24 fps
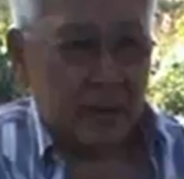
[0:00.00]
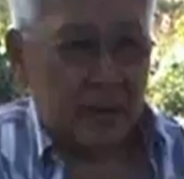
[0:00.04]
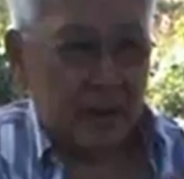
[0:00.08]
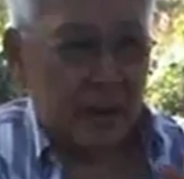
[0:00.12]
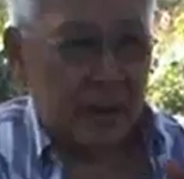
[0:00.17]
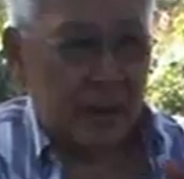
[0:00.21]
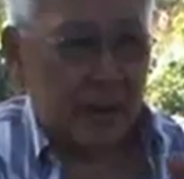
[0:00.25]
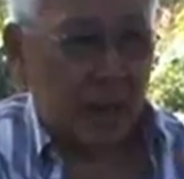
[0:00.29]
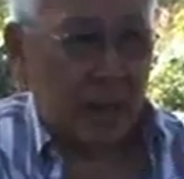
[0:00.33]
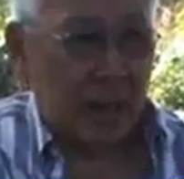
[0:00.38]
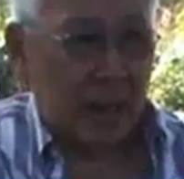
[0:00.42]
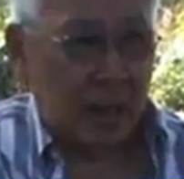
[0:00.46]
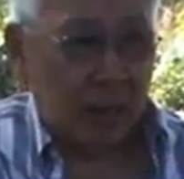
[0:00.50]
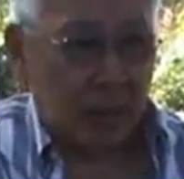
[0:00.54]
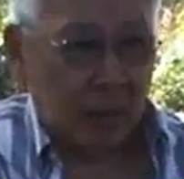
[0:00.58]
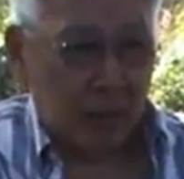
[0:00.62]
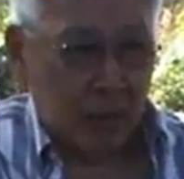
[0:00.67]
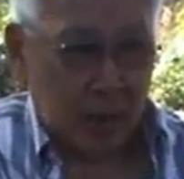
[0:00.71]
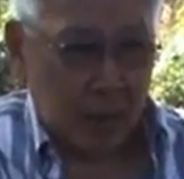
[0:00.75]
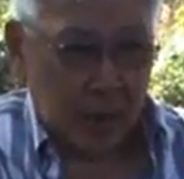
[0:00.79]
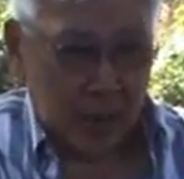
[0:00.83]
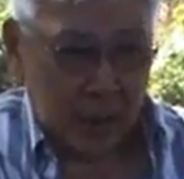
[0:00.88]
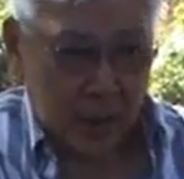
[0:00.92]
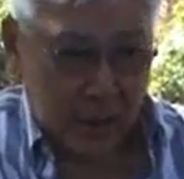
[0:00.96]
in
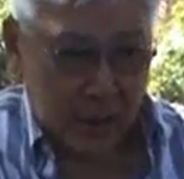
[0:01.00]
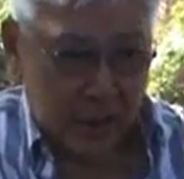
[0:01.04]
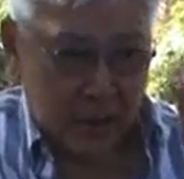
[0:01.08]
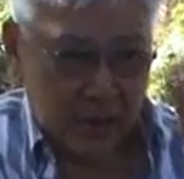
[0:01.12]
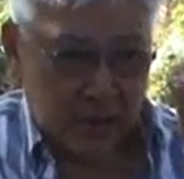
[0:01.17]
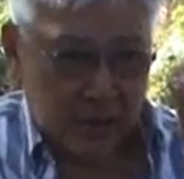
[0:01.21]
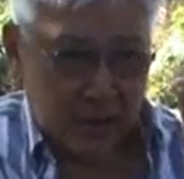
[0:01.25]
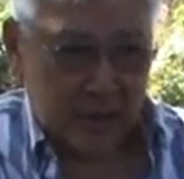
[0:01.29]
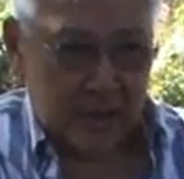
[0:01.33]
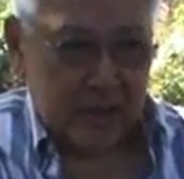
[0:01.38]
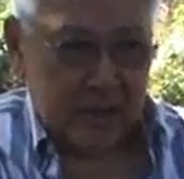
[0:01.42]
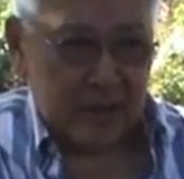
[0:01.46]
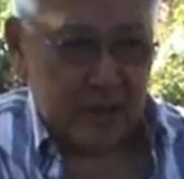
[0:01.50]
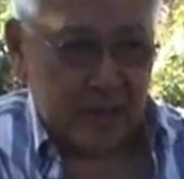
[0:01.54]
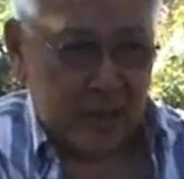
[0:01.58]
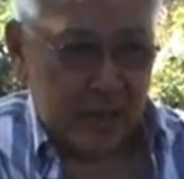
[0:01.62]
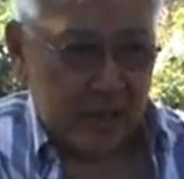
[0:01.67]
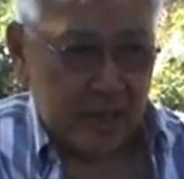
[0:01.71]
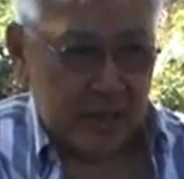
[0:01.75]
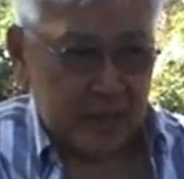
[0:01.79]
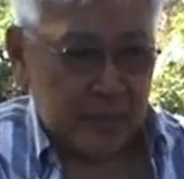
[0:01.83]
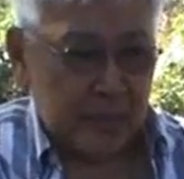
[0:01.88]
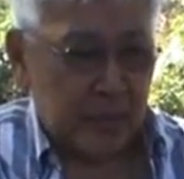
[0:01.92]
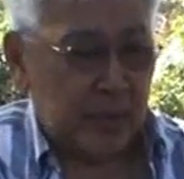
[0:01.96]
our
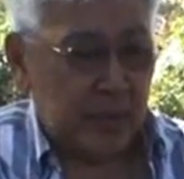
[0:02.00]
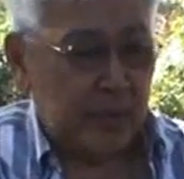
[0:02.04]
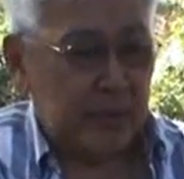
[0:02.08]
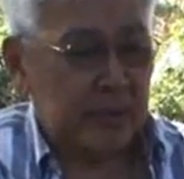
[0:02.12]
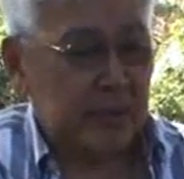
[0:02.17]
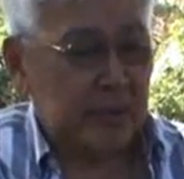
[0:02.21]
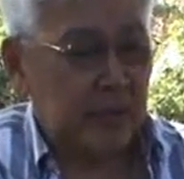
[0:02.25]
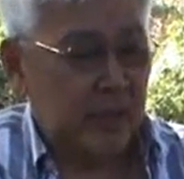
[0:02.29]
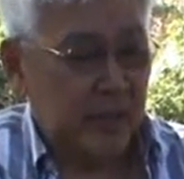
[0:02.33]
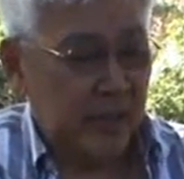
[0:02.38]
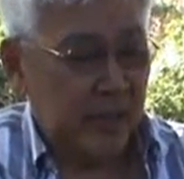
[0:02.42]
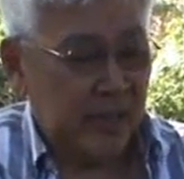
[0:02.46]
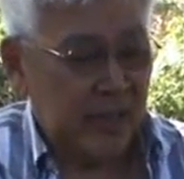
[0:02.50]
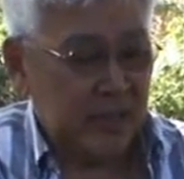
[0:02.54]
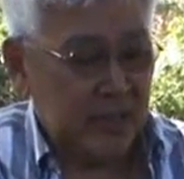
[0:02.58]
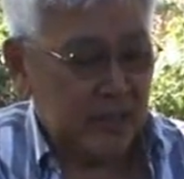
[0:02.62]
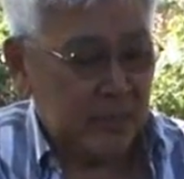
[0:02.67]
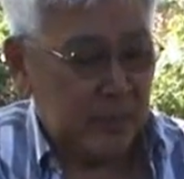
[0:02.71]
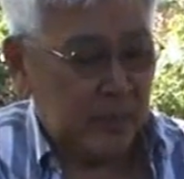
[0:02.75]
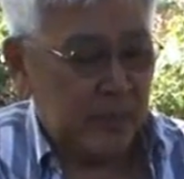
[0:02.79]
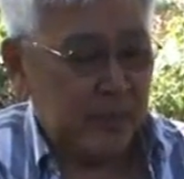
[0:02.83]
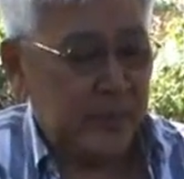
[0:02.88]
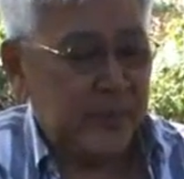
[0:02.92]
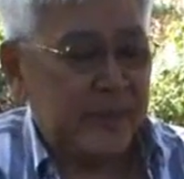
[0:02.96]

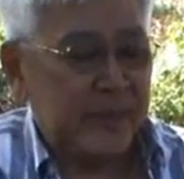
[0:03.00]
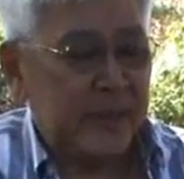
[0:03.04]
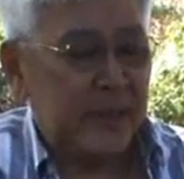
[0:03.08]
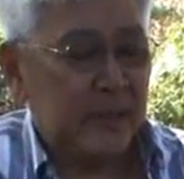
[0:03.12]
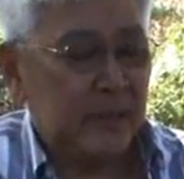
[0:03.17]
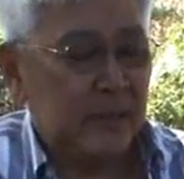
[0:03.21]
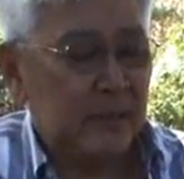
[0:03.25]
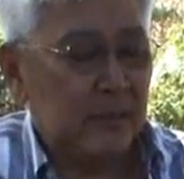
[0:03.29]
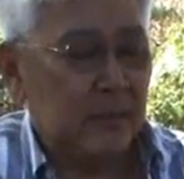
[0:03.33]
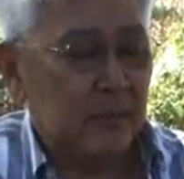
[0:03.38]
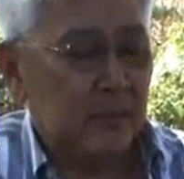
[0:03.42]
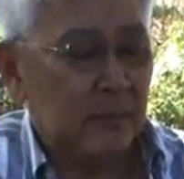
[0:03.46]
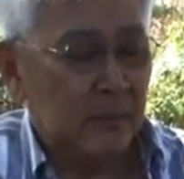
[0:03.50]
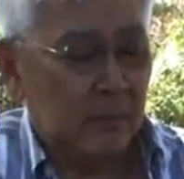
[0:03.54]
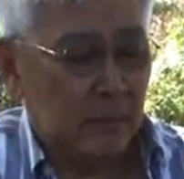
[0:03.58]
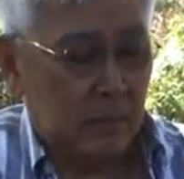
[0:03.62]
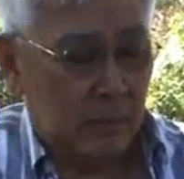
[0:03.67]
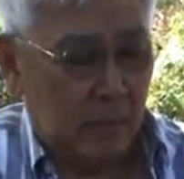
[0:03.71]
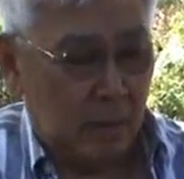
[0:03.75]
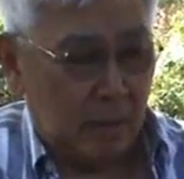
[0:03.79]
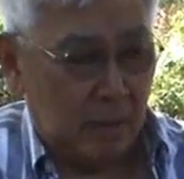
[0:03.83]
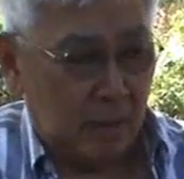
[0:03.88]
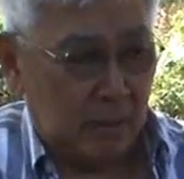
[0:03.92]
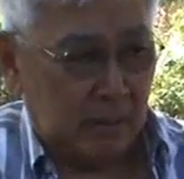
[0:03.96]
experimental
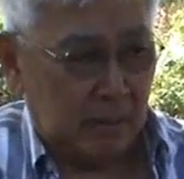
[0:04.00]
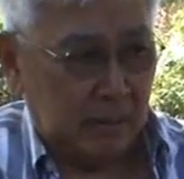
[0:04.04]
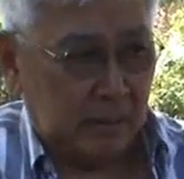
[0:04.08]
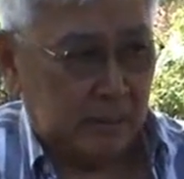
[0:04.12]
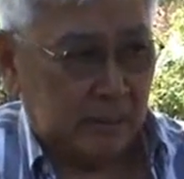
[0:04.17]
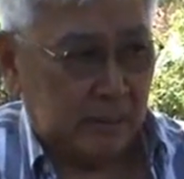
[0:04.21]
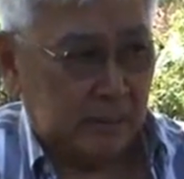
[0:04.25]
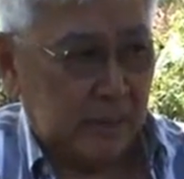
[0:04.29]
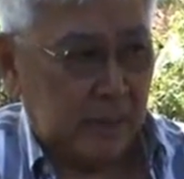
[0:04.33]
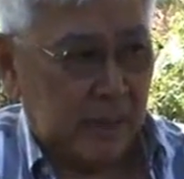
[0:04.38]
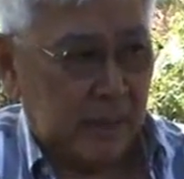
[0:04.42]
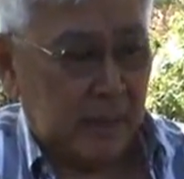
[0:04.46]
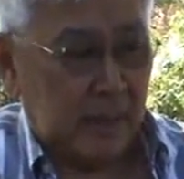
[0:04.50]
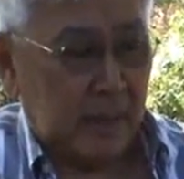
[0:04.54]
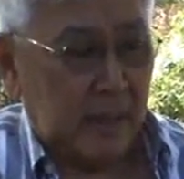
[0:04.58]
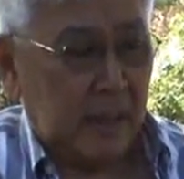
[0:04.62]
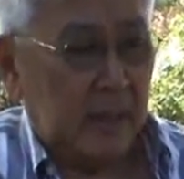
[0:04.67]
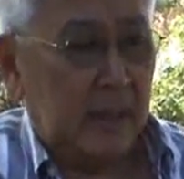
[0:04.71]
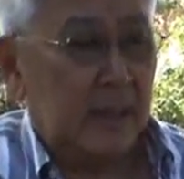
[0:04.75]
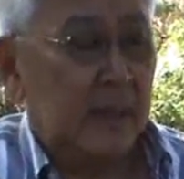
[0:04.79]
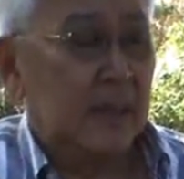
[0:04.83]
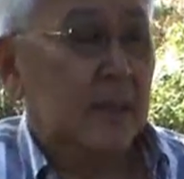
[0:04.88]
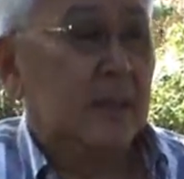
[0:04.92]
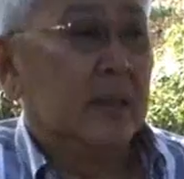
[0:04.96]
block there.